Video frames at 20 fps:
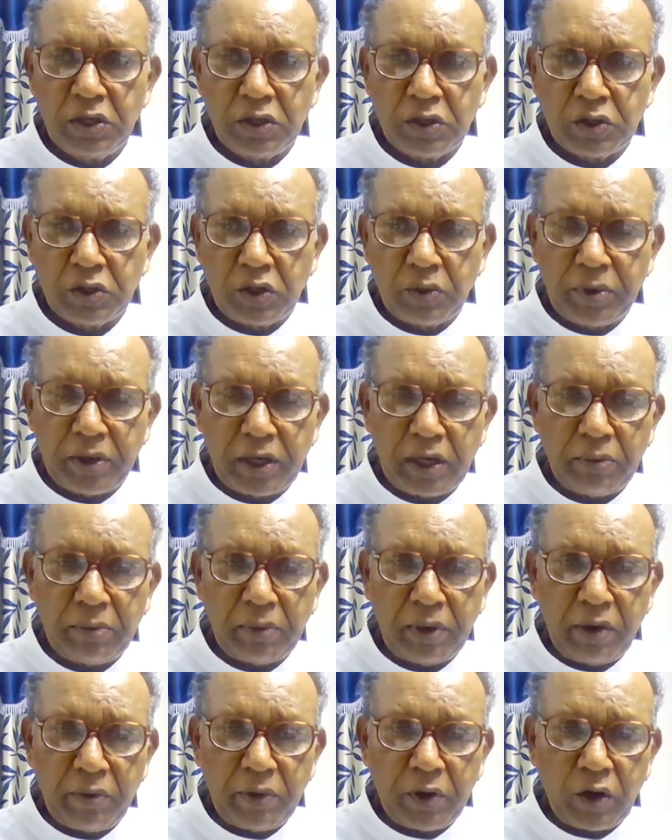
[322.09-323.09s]
to become
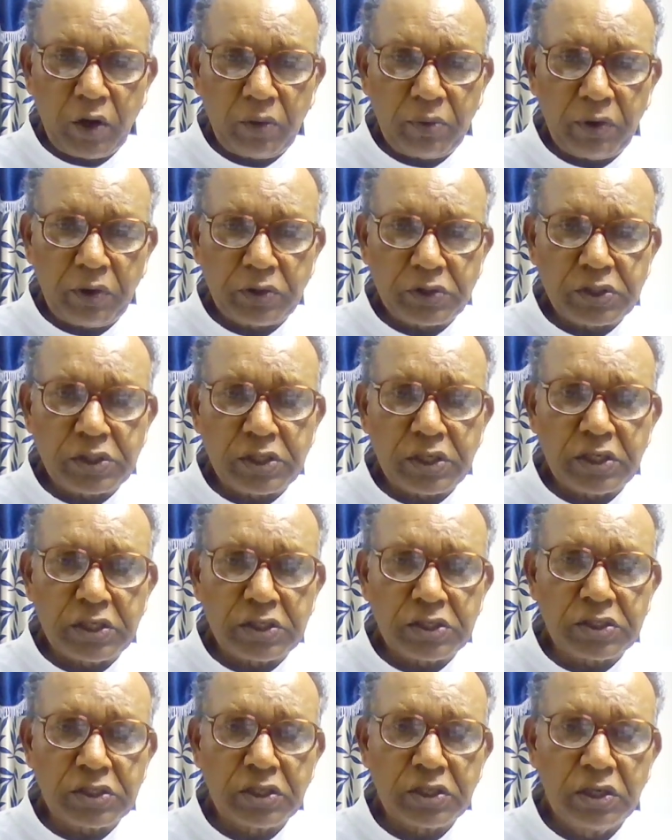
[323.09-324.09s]
aware of our
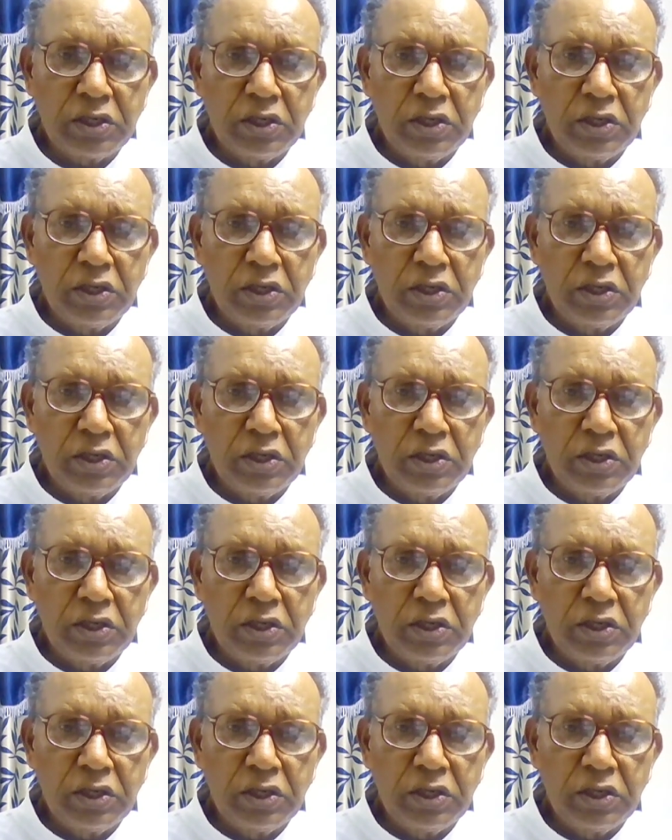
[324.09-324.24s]
sins,